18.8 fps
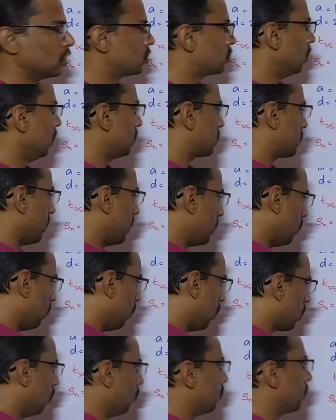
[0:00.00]
So let's try to
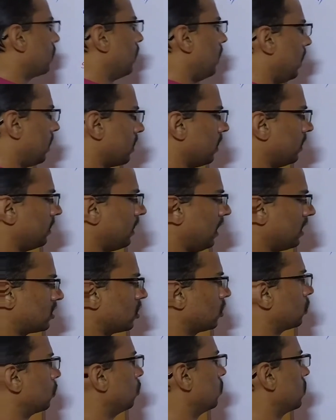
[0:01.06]
work out and get the
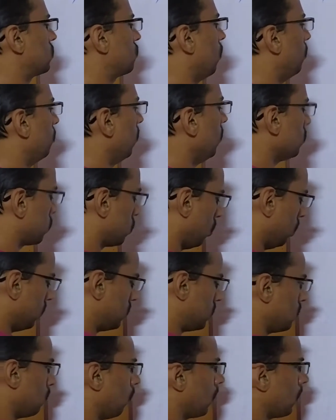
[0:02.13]
answer through this formula. So
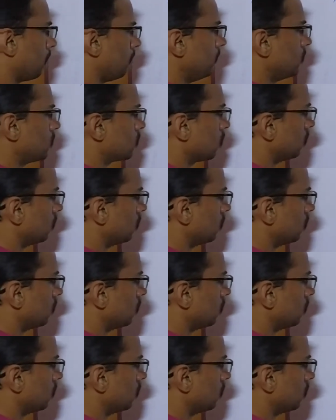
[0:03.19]
let's see what happens.